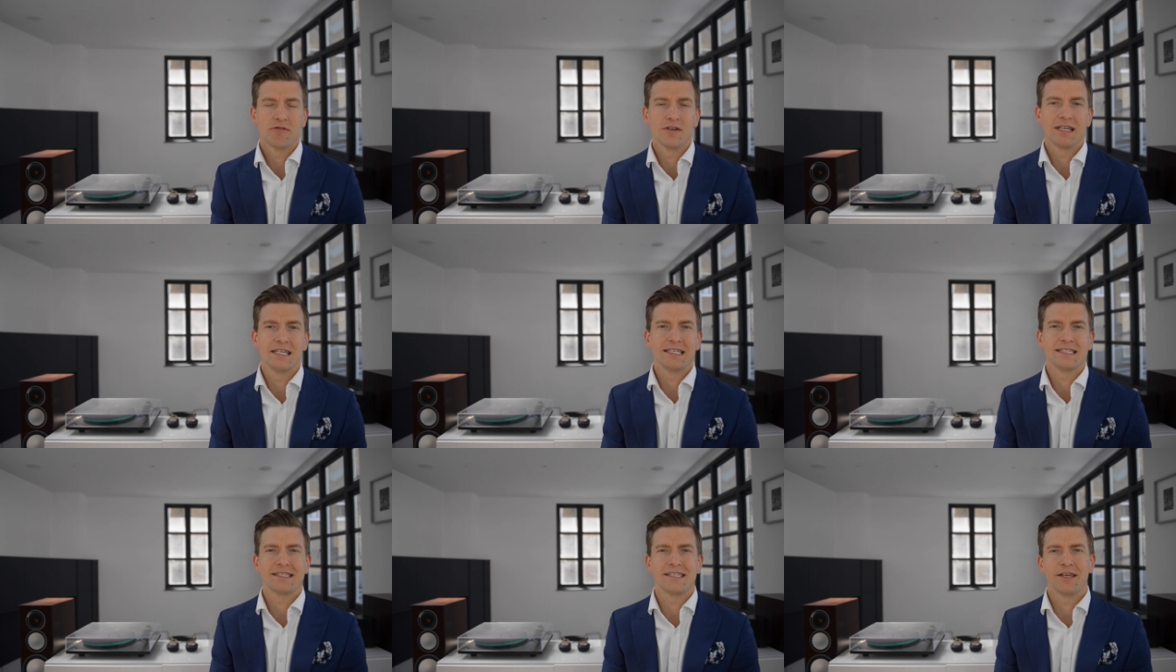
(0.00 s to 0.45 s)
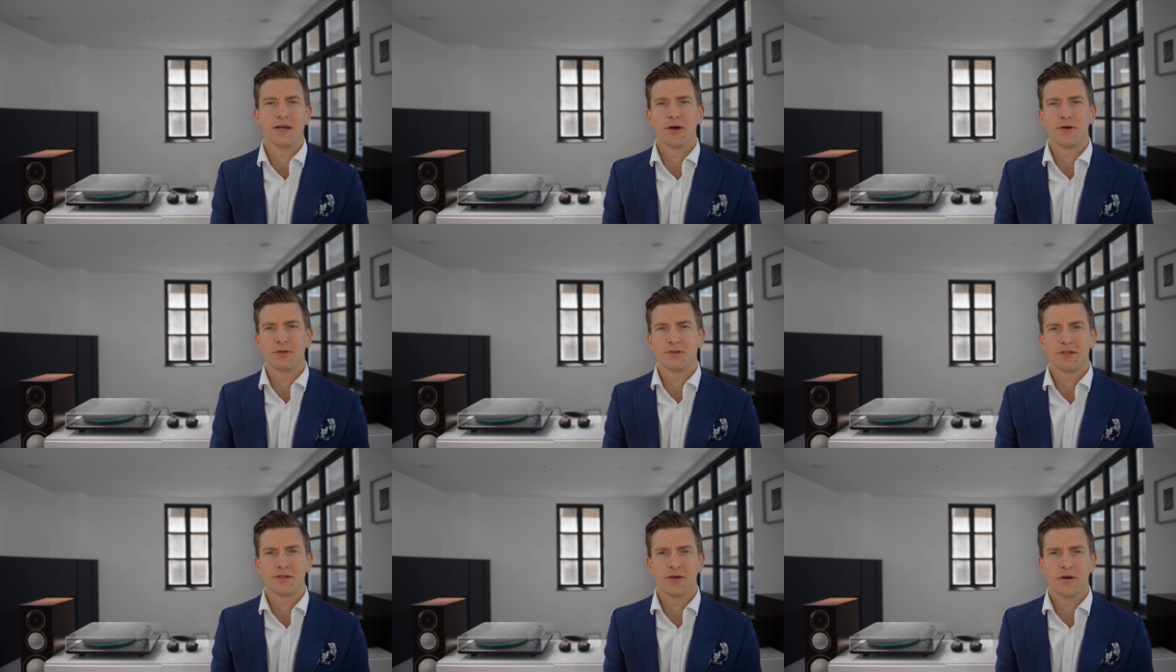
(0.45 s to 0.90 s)
released the
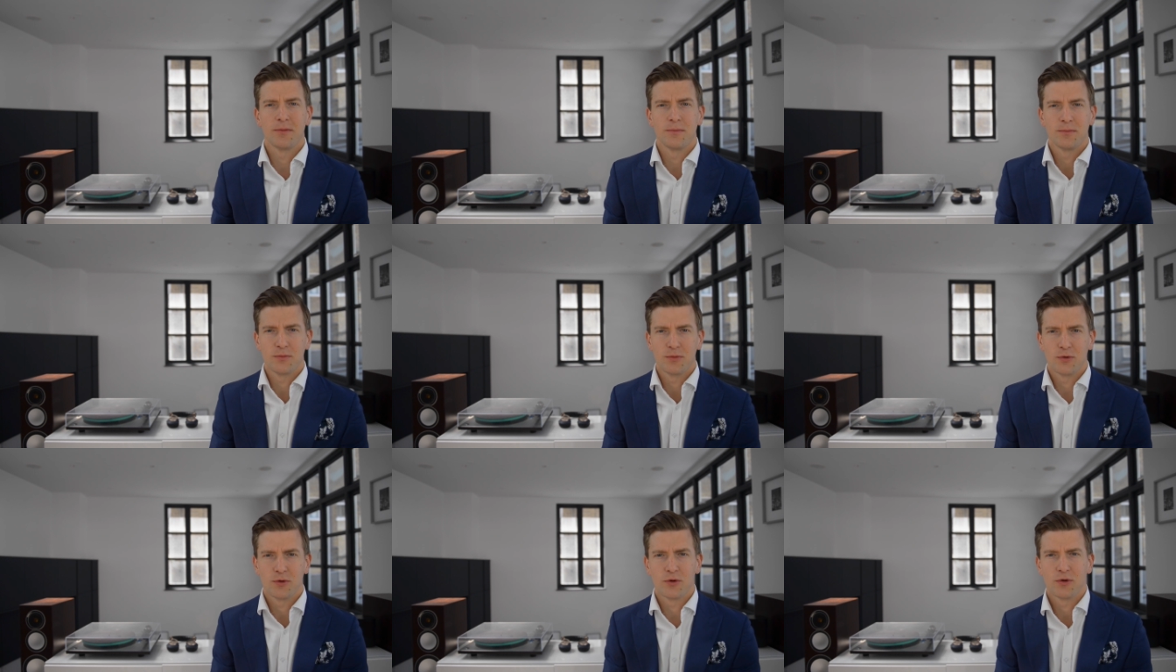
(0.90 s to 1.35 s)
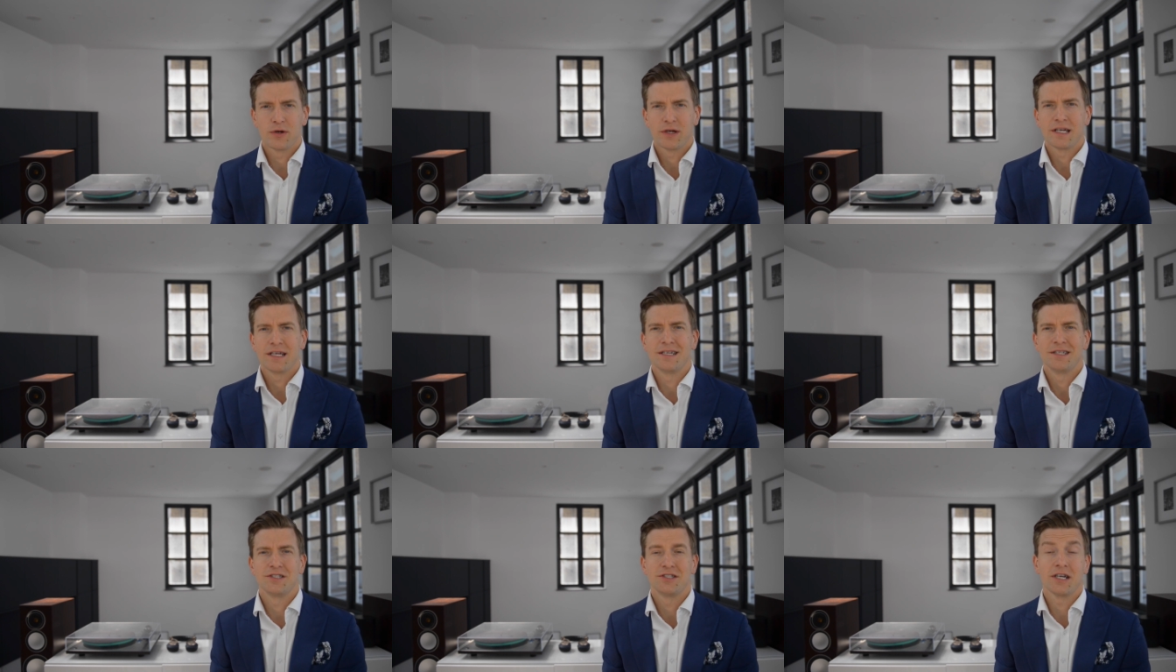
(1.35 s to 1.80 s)
Oticon More
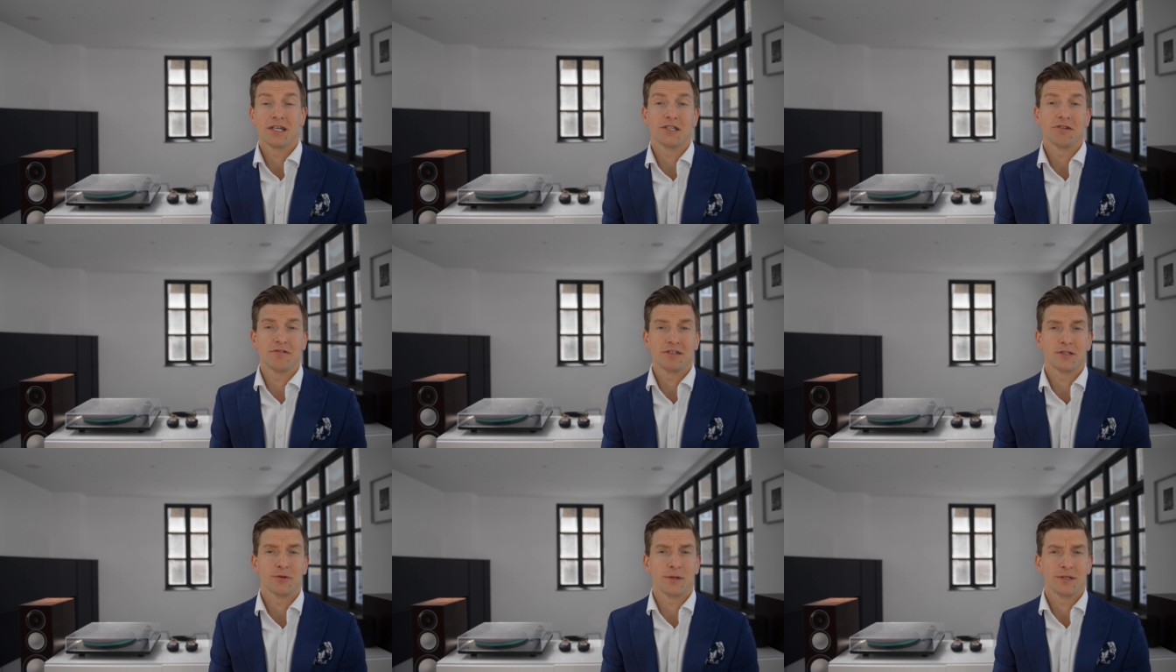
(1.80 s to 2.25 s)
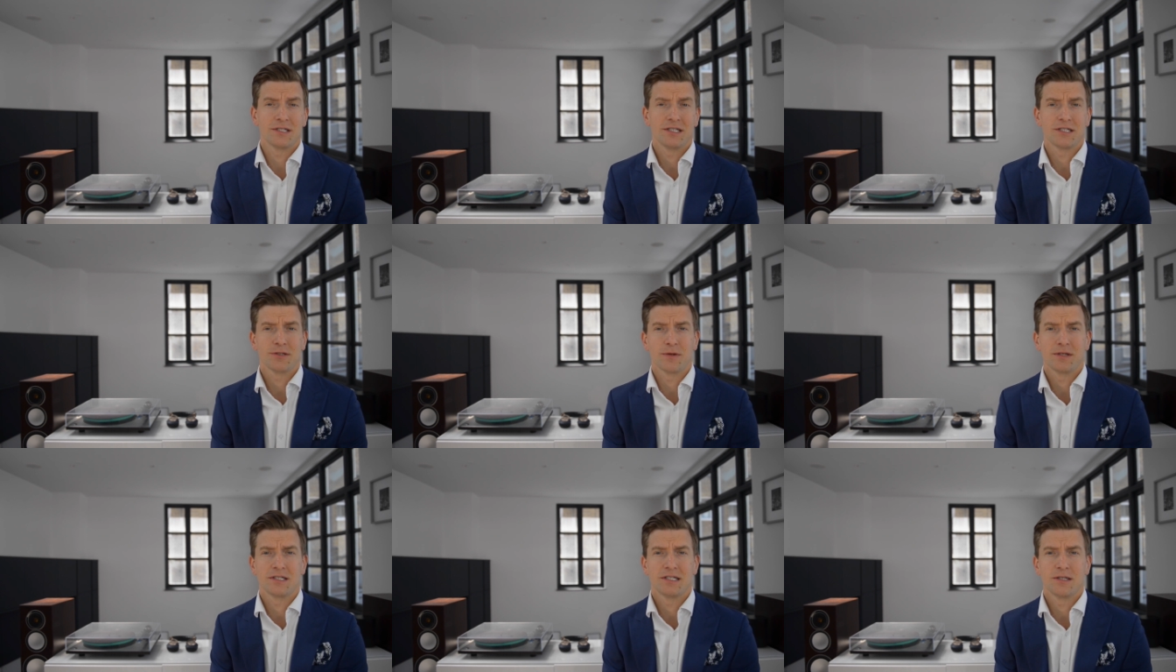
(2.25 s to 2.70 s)
in January
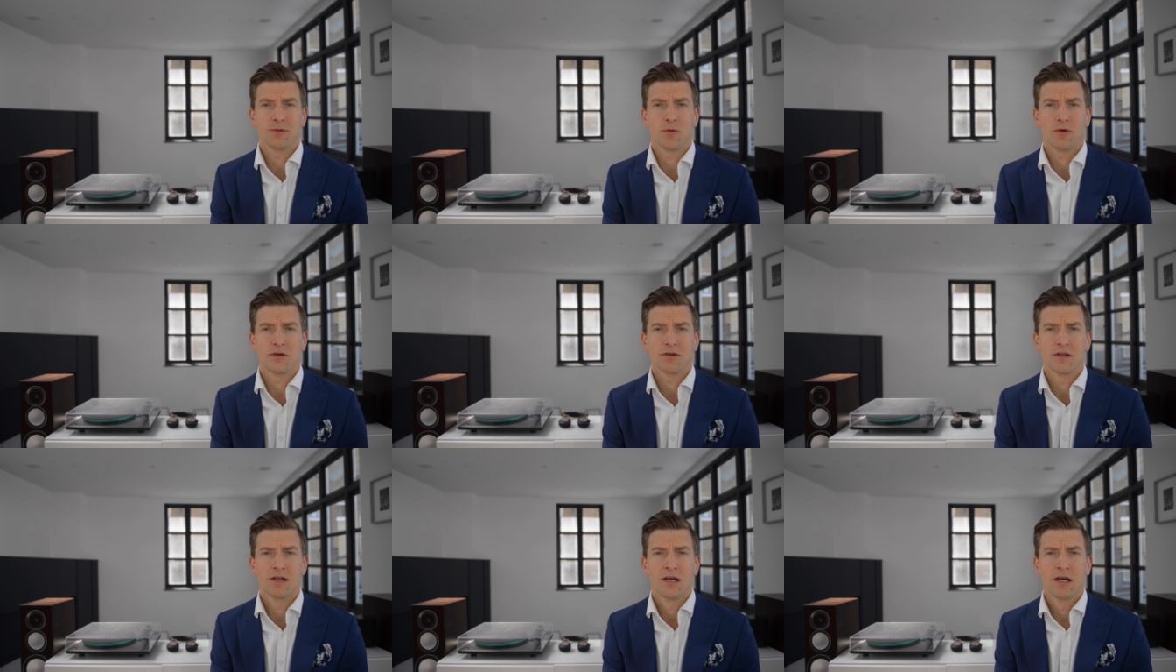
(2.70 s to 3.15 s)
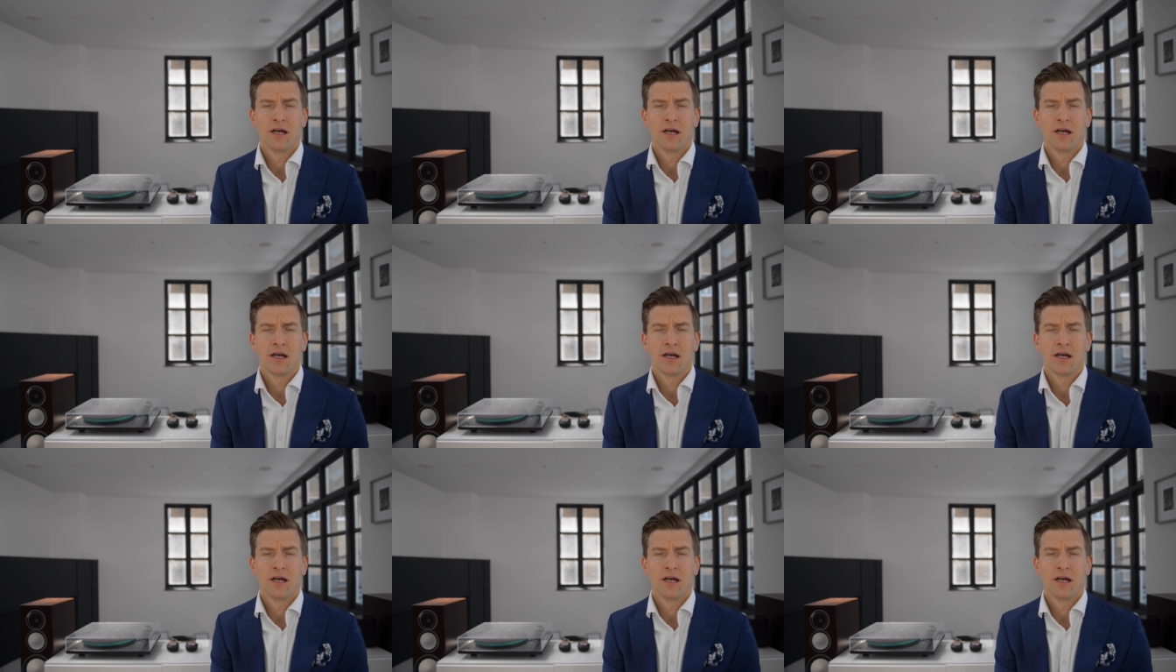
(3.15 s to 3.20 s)
2021.